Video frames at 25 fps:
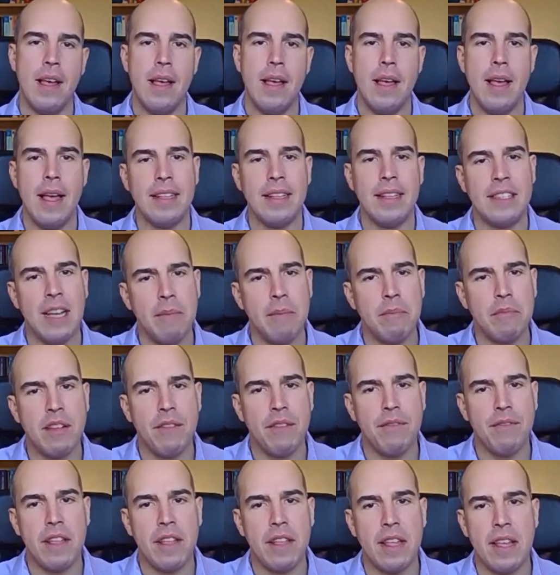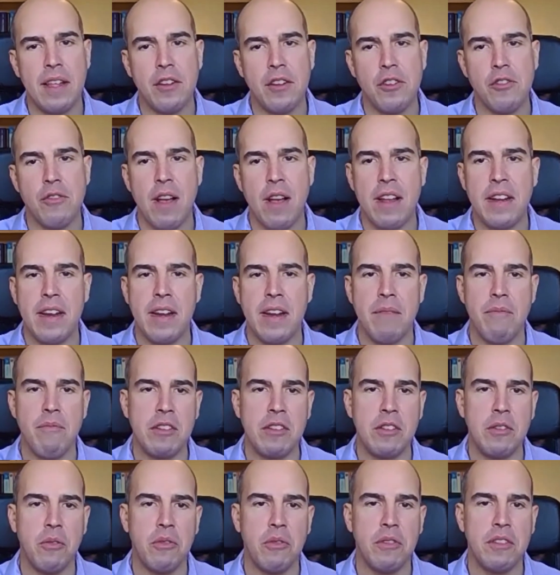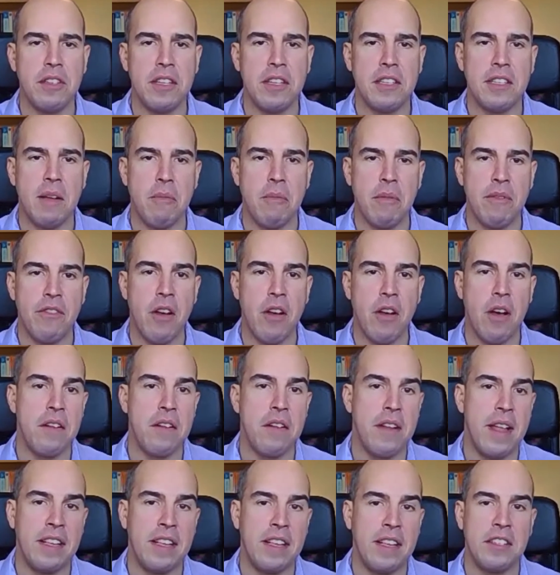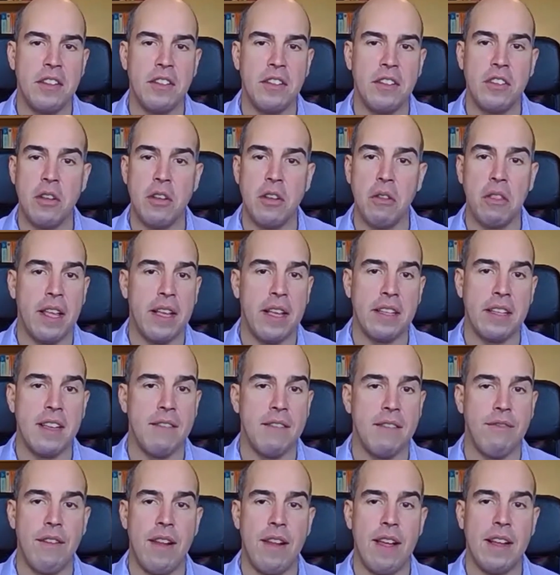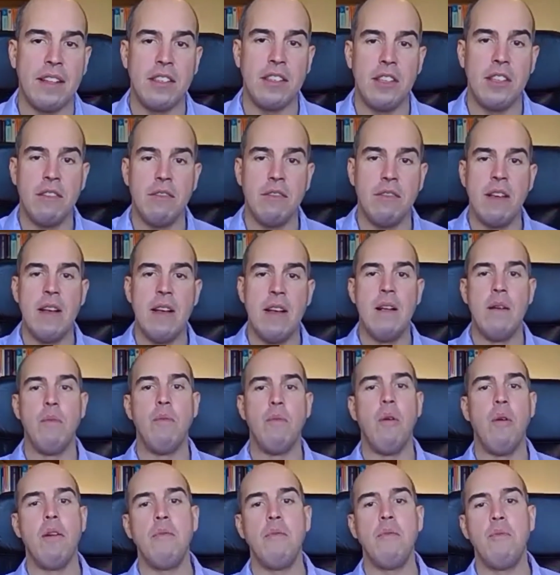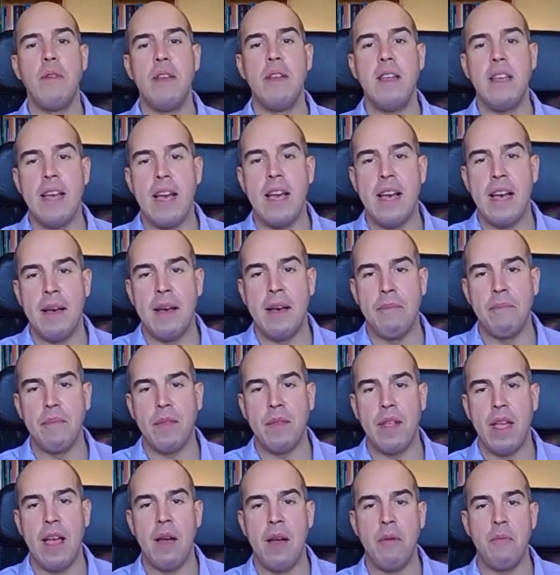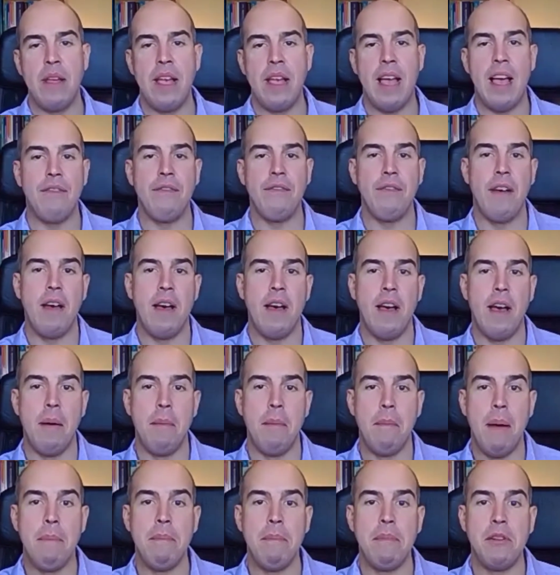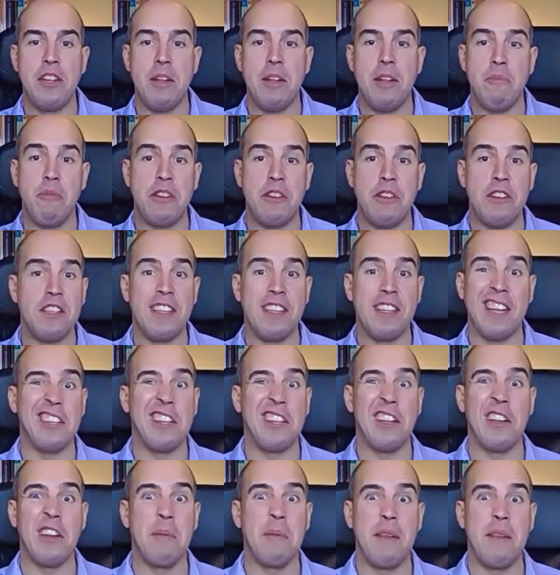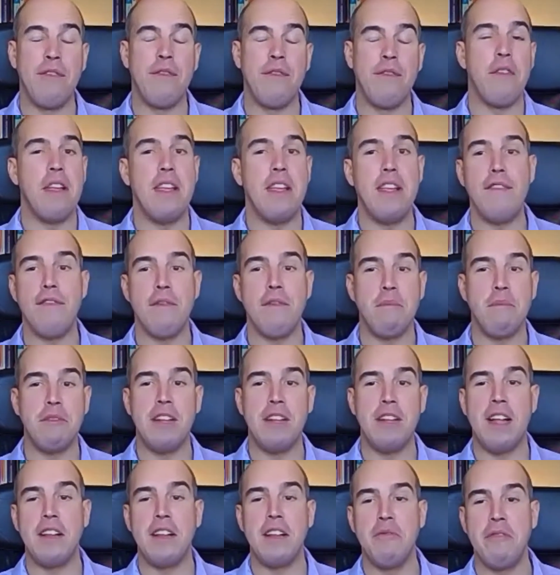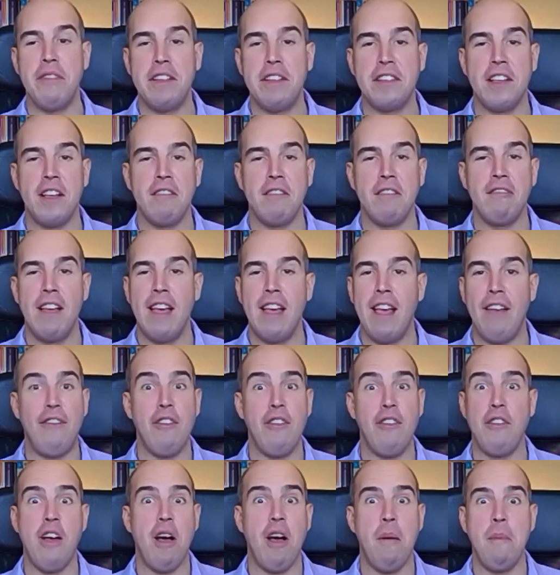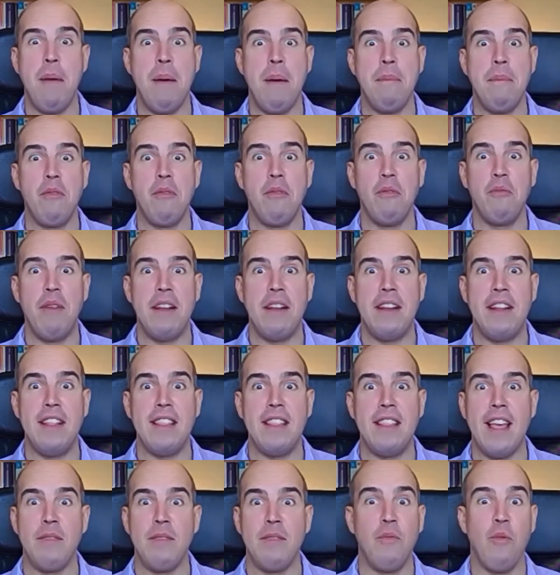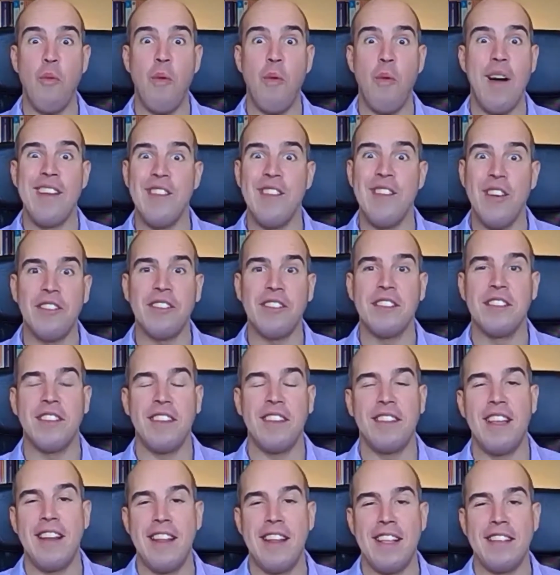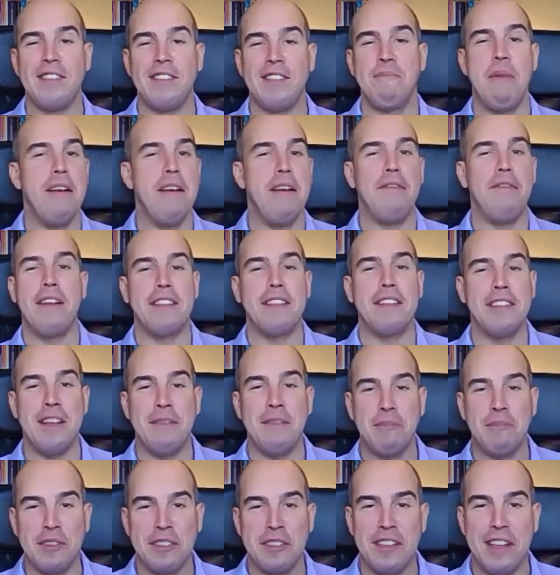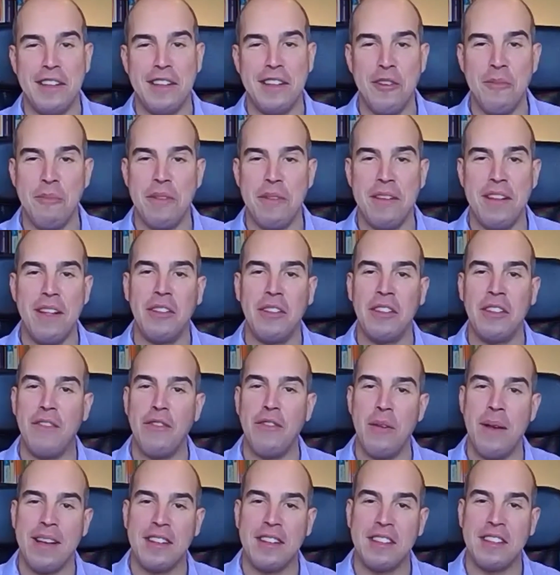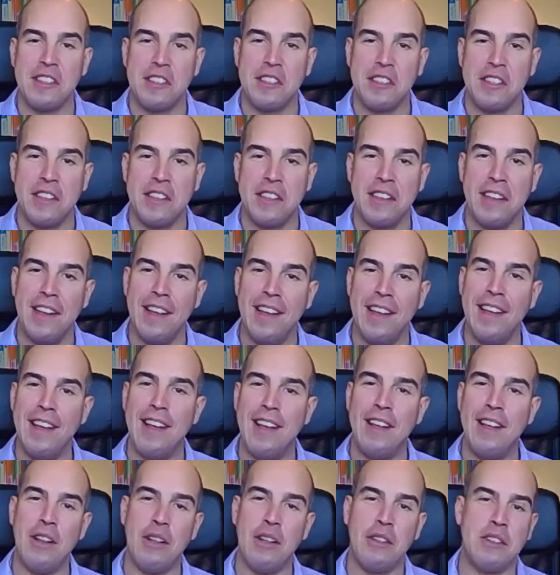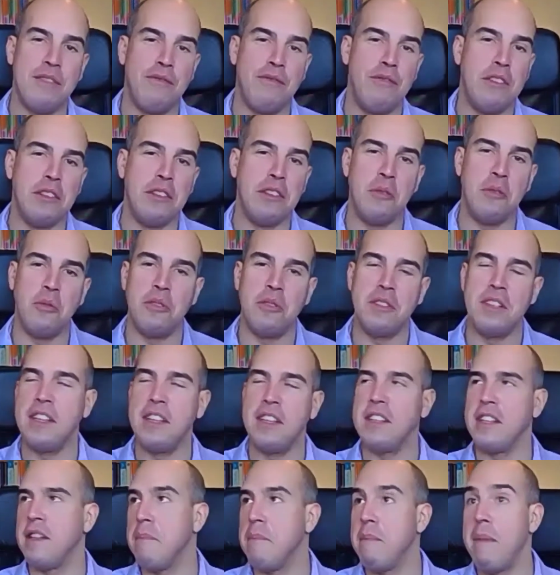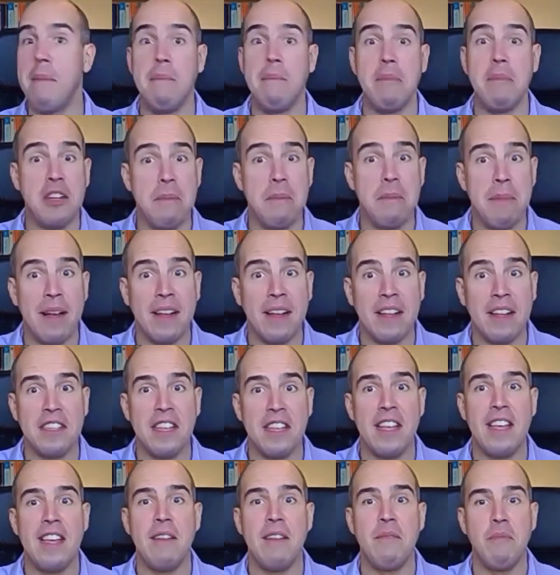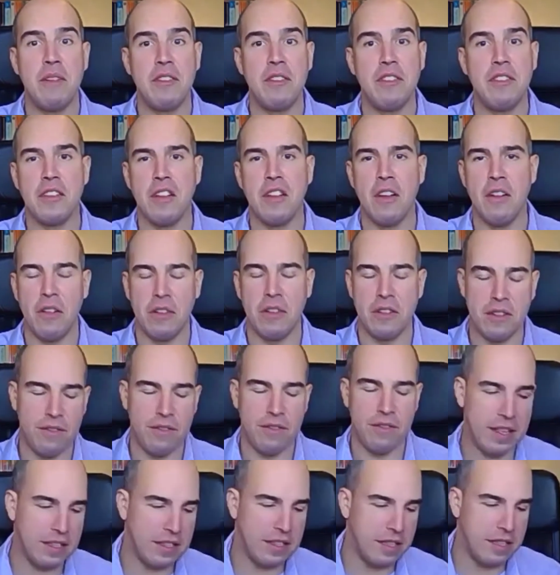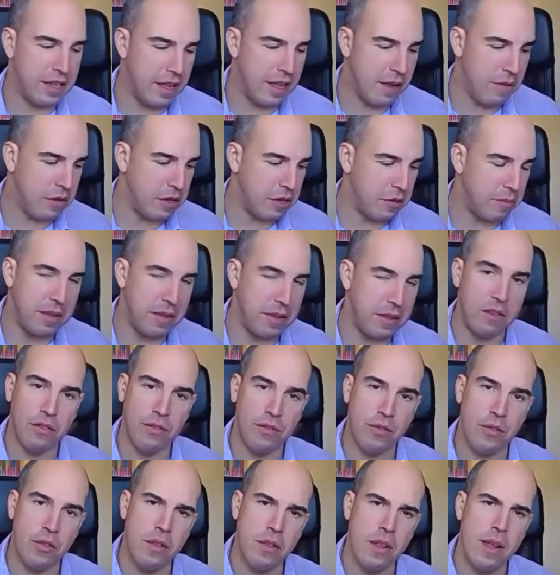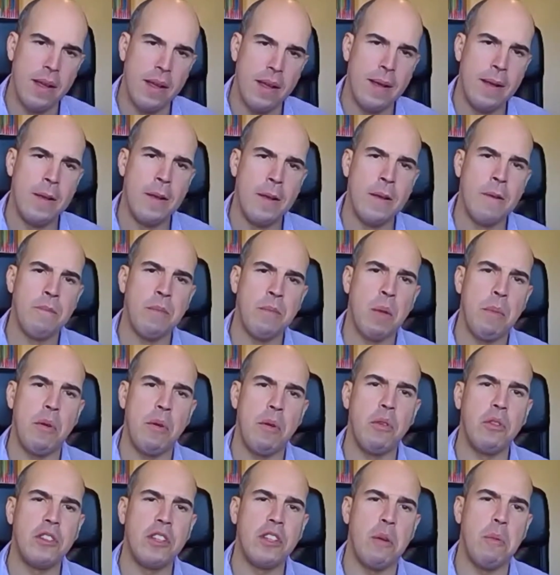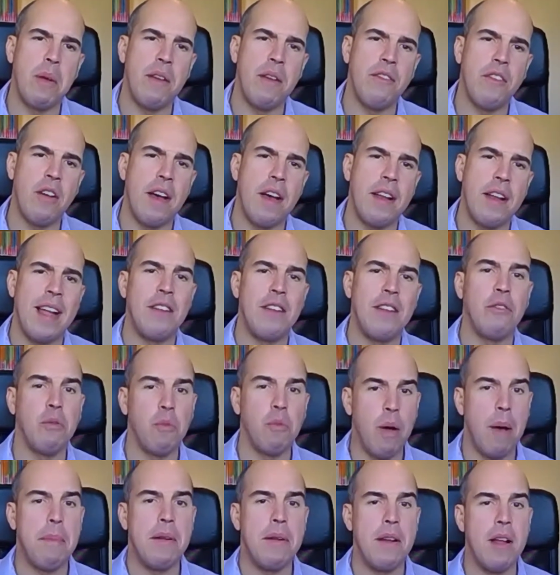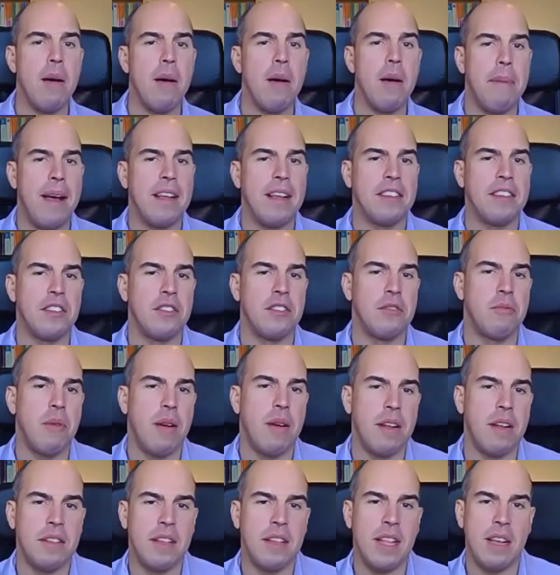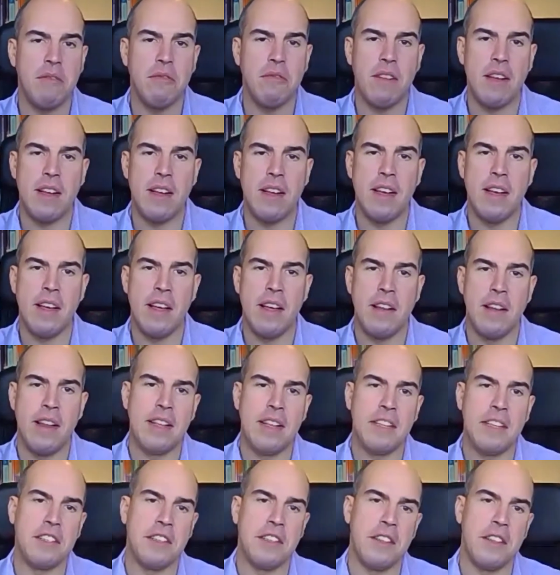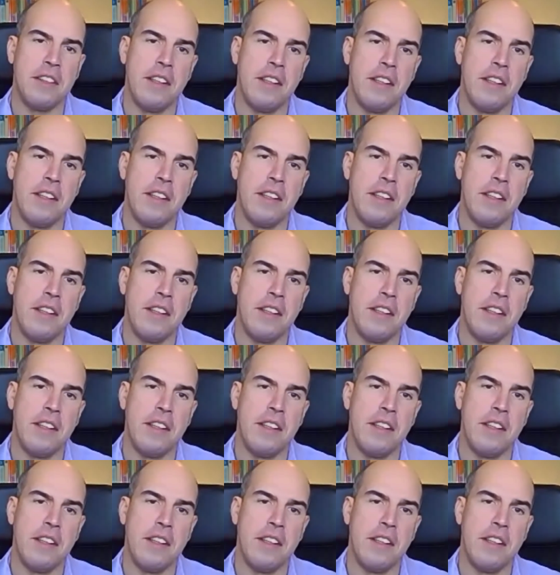In terms of the training and resources that we've got at NASEN, two things I'd flag to you. One, we have a membership which is actually going to be free from January. So if you're not a member already, then why not? Then that's a perfect time to sign up, and that'll give you access to lots of resources and the membership magazine, which has got lots of things in there which will be useful. But also, we've got an annual webinar pass as well now at NASEN,